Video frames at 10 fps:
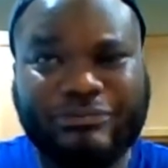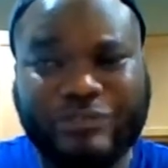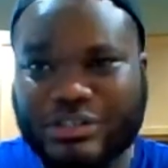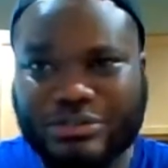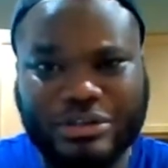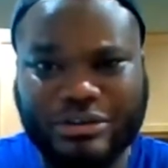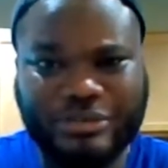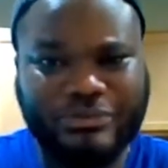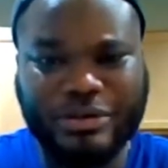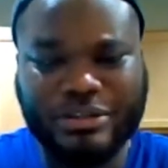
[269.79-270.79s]
first week on
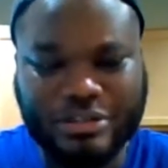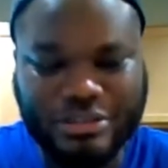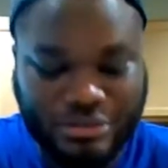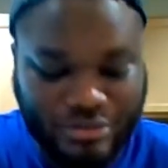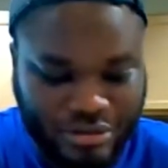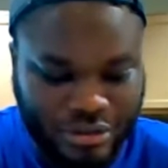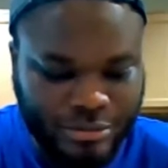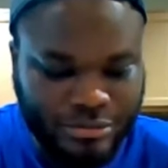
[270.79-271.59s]
the 4th of June.